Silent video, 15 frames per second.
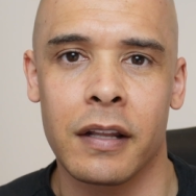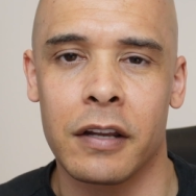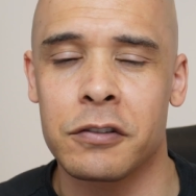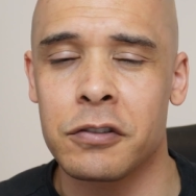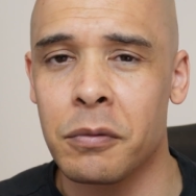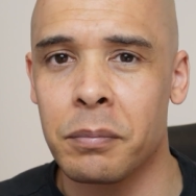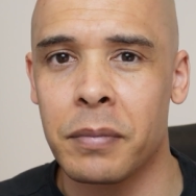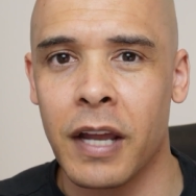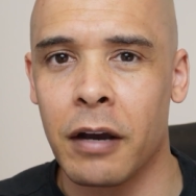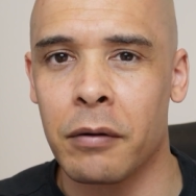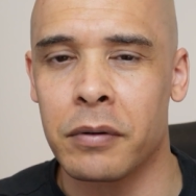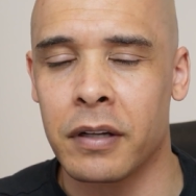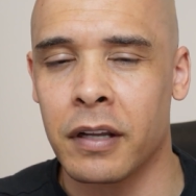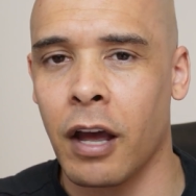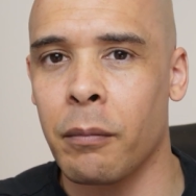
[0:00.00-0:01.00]
They should be able
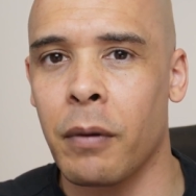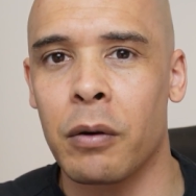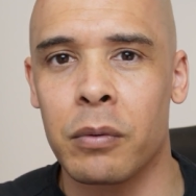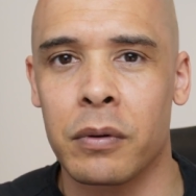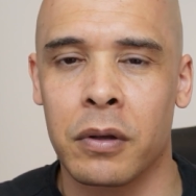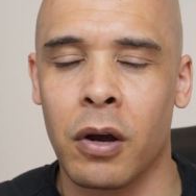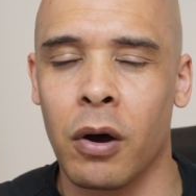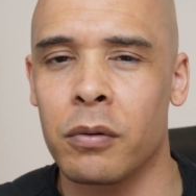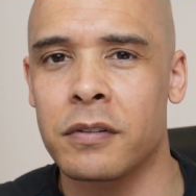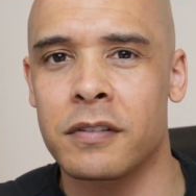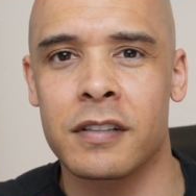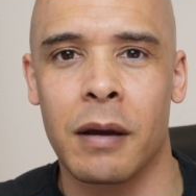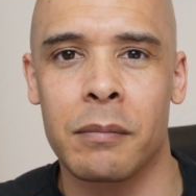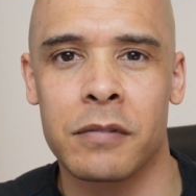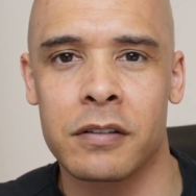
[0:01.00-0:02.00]
to come up with
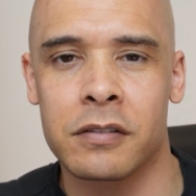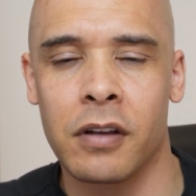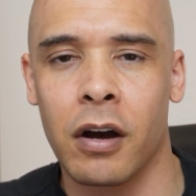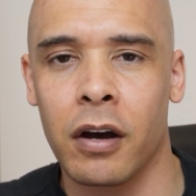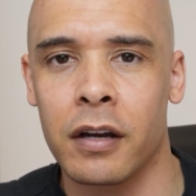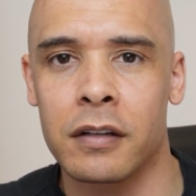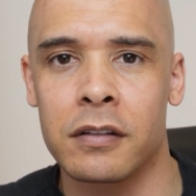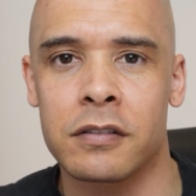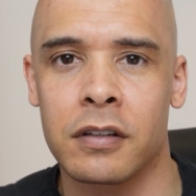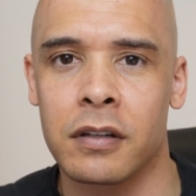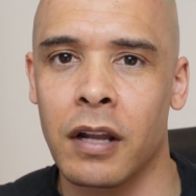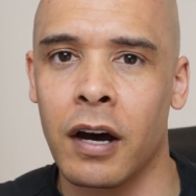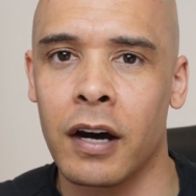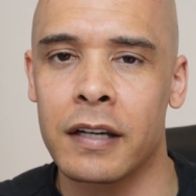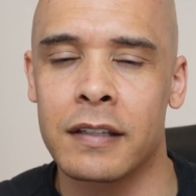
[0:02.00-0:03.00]
concept designs and
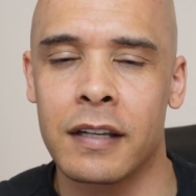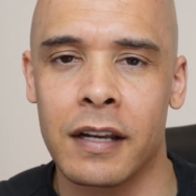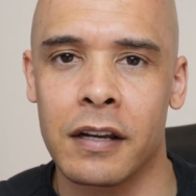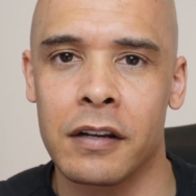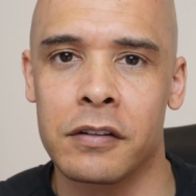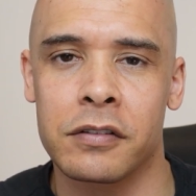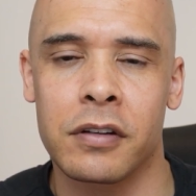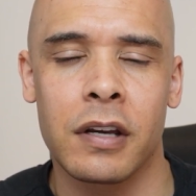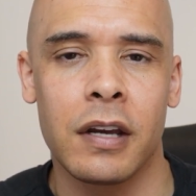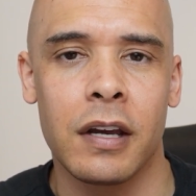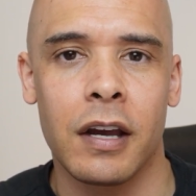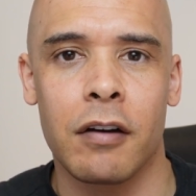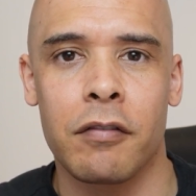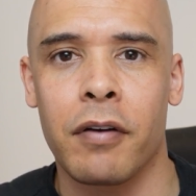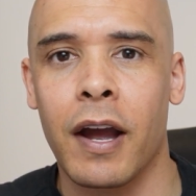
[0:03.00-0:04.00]
ideas
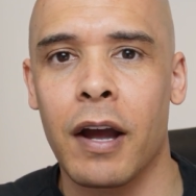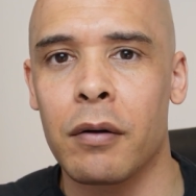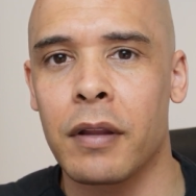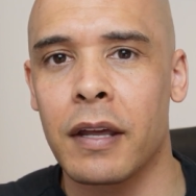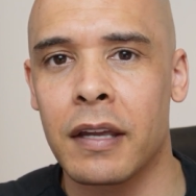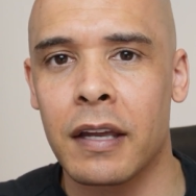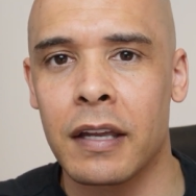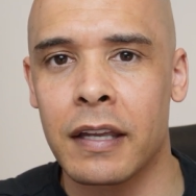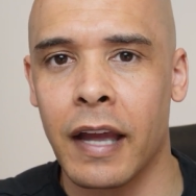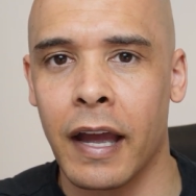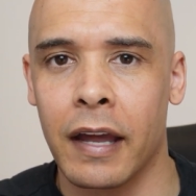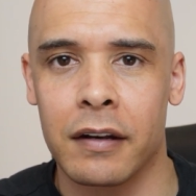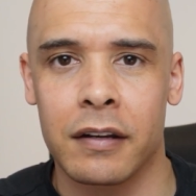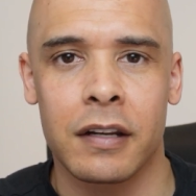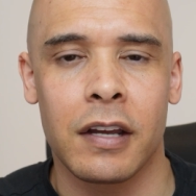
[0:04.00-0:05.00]
of how they can
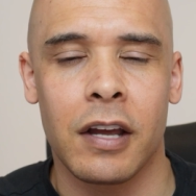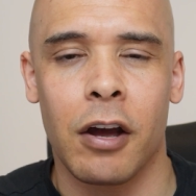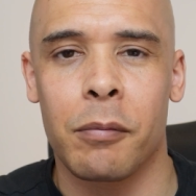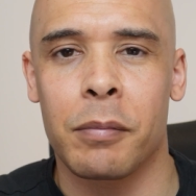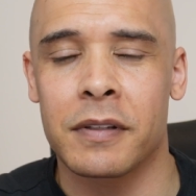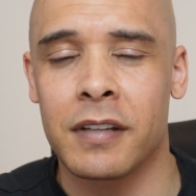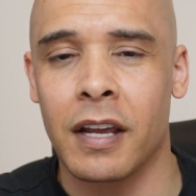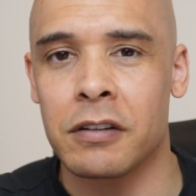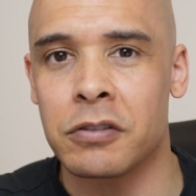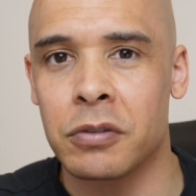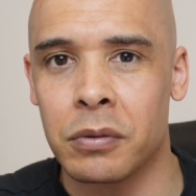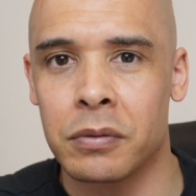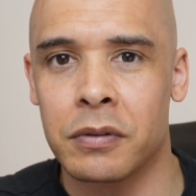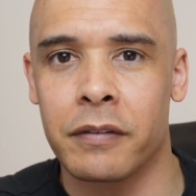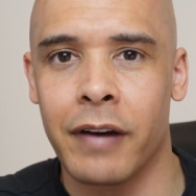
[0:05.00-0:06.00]
get a
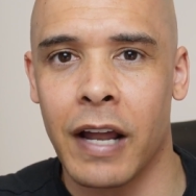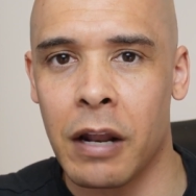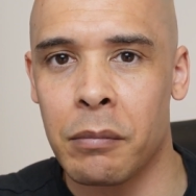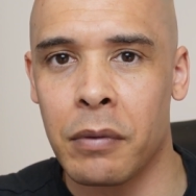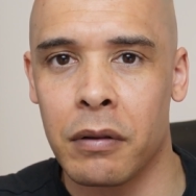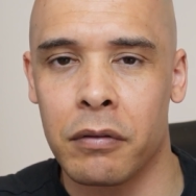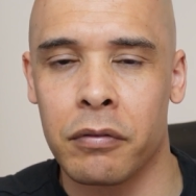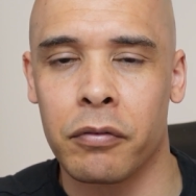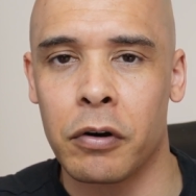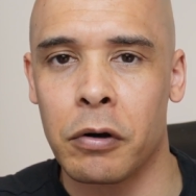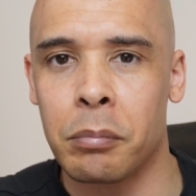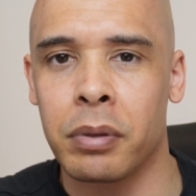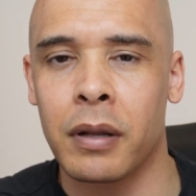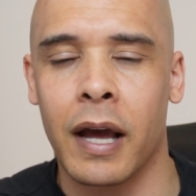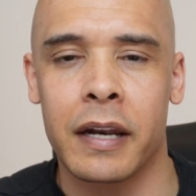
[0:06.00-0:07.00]
potential development through
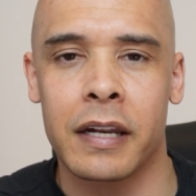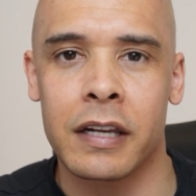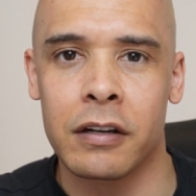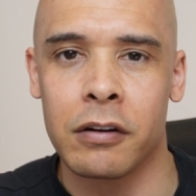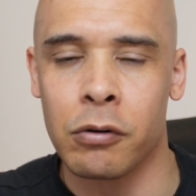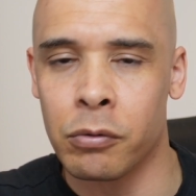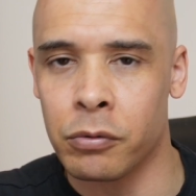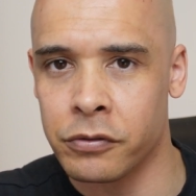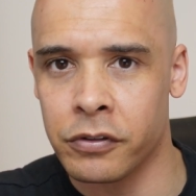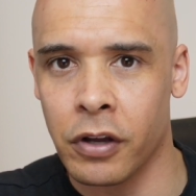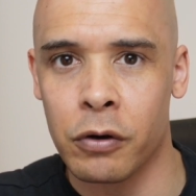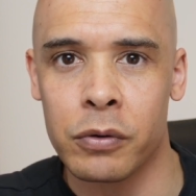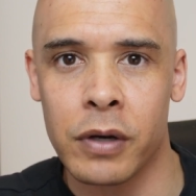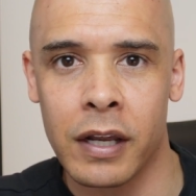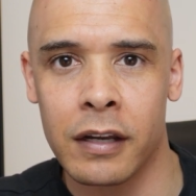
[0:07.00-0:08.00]
planning or
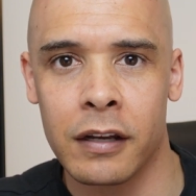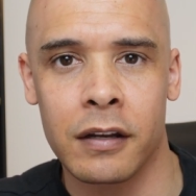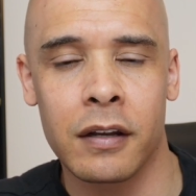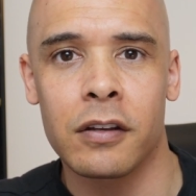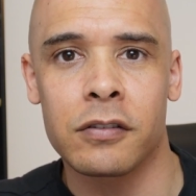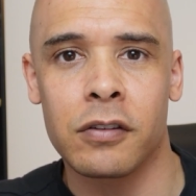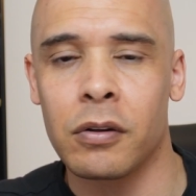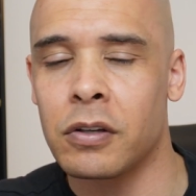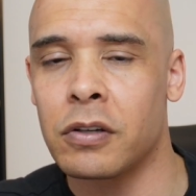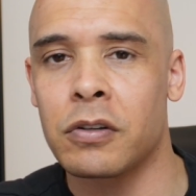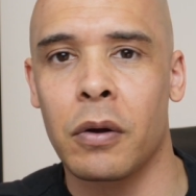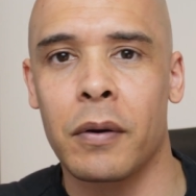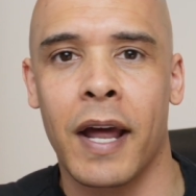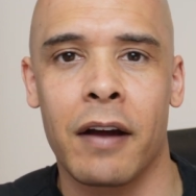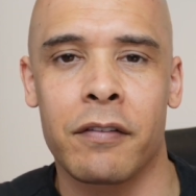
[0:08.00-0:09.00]
zoning, so that you
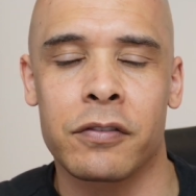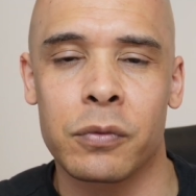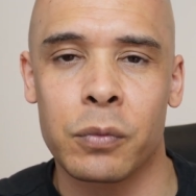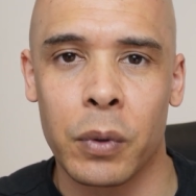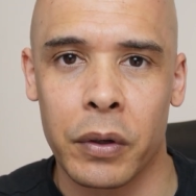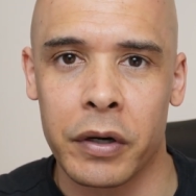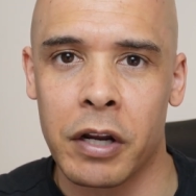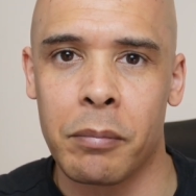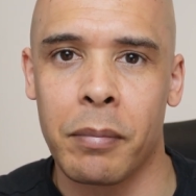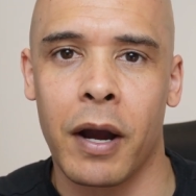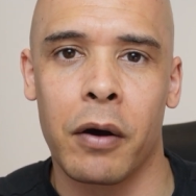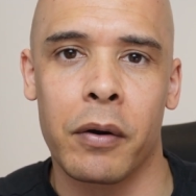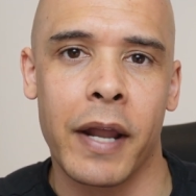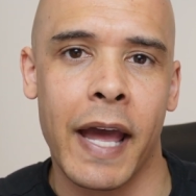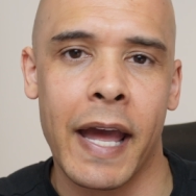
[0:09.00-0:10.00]
don't have to worry
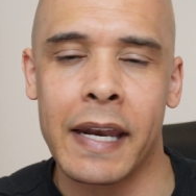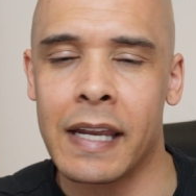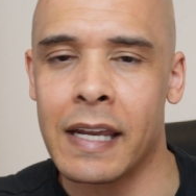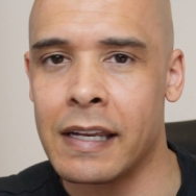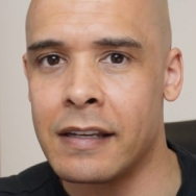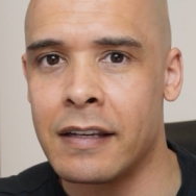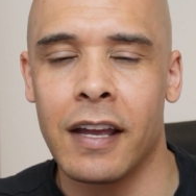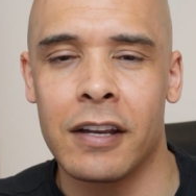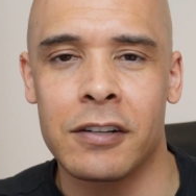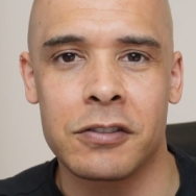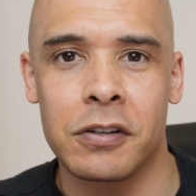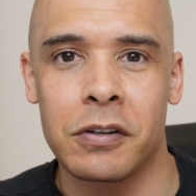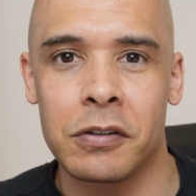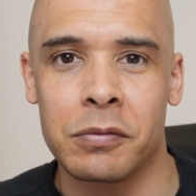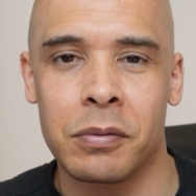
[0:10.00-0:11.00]
about any
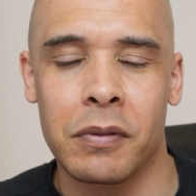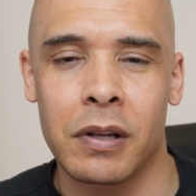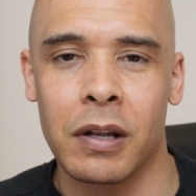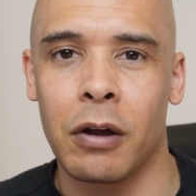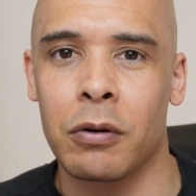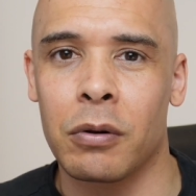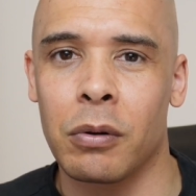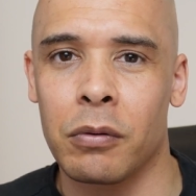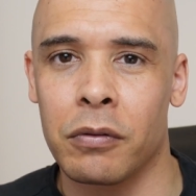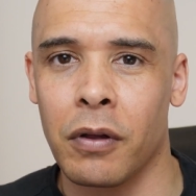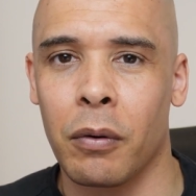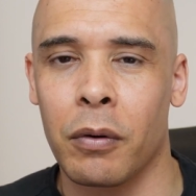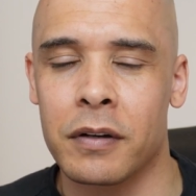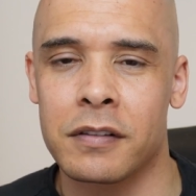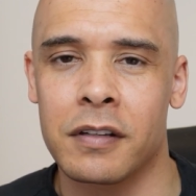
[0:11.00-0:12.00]
issues with the local
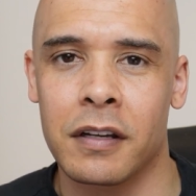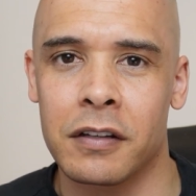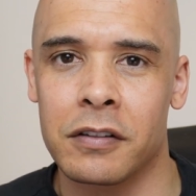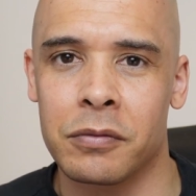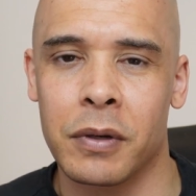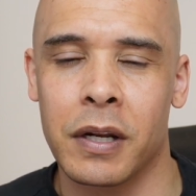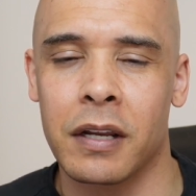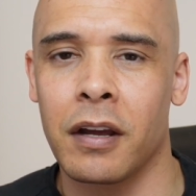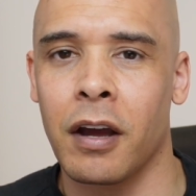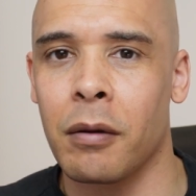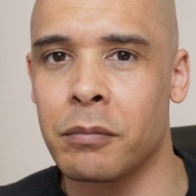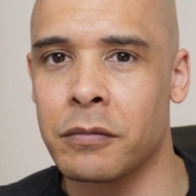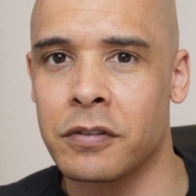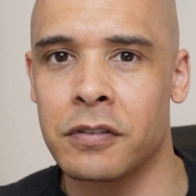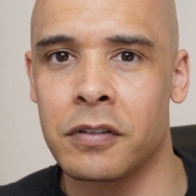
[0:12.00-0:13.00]
authorities when it
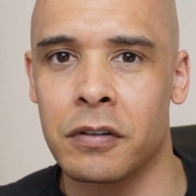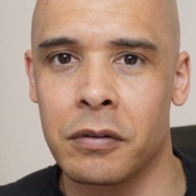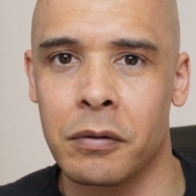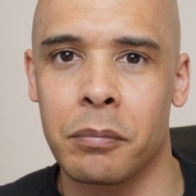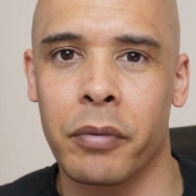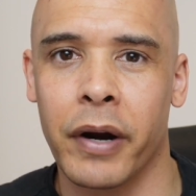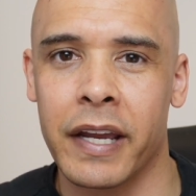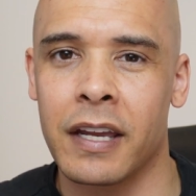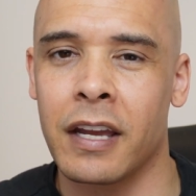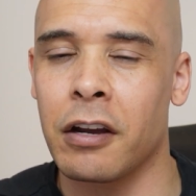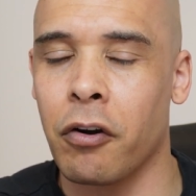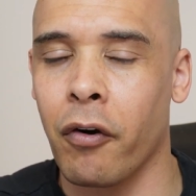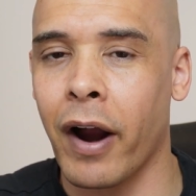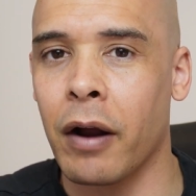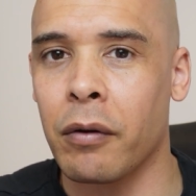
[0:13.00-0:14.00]
comes to breaking
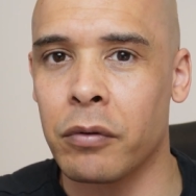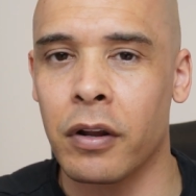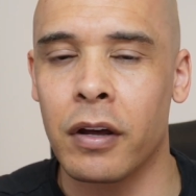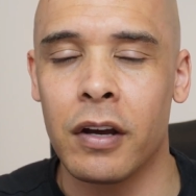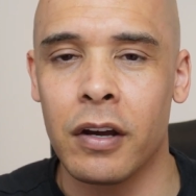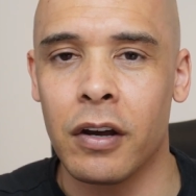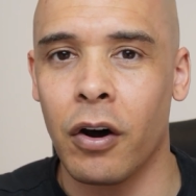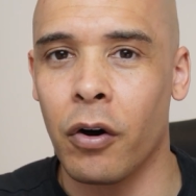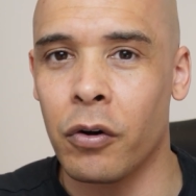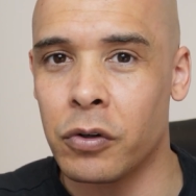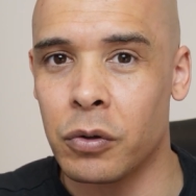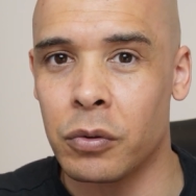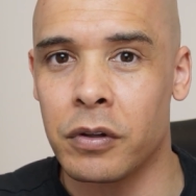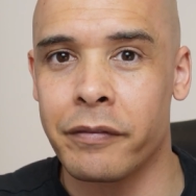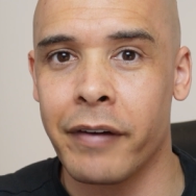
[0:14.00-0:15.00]
ground on
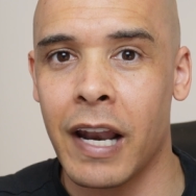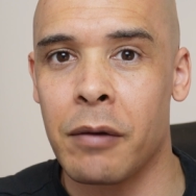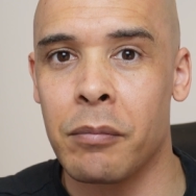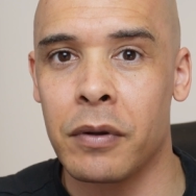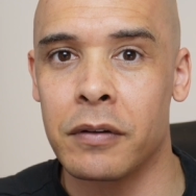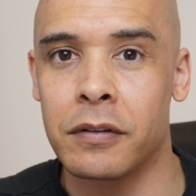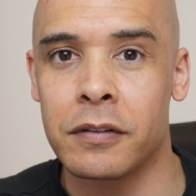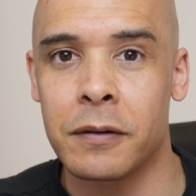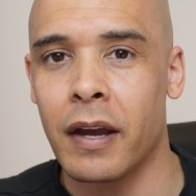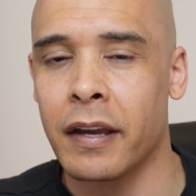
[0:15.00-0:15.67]
your development.